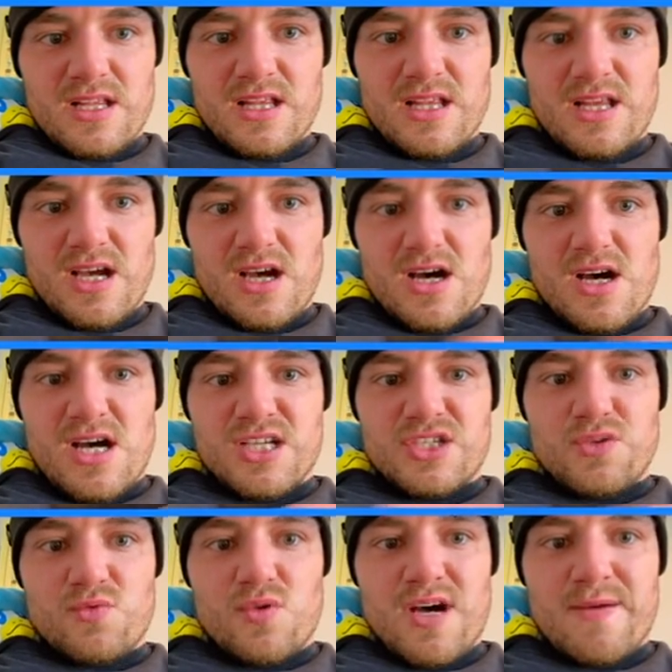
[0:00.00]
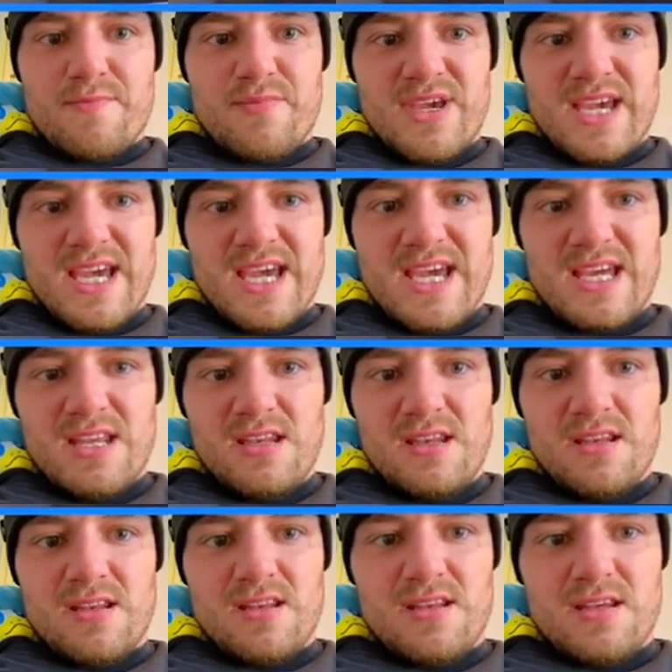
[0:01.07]
the Oshawott Big Head.
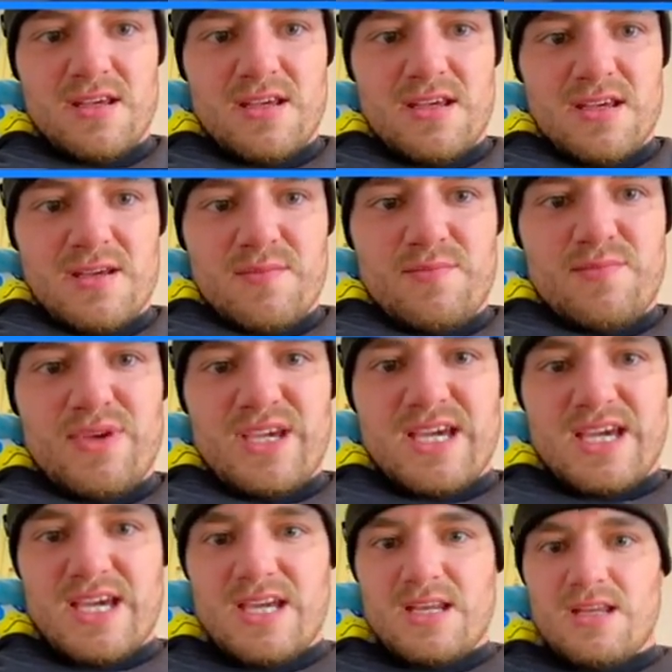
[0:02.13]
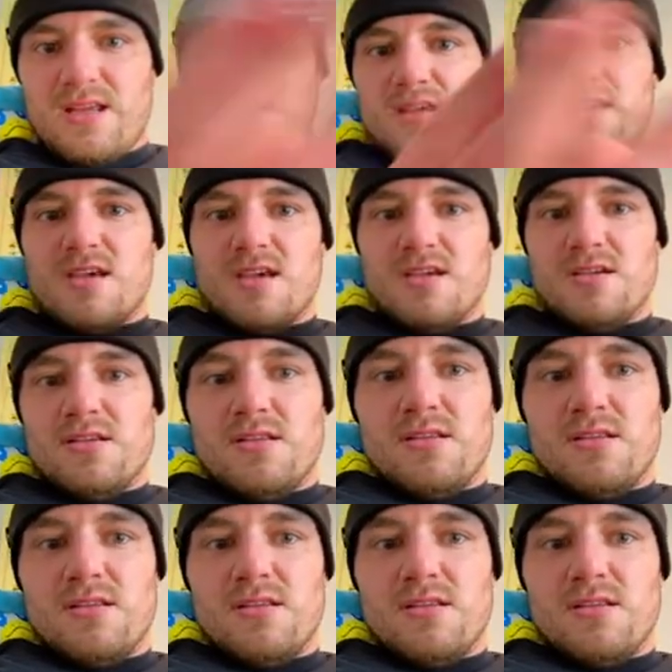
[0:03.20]
Big Head, yeet.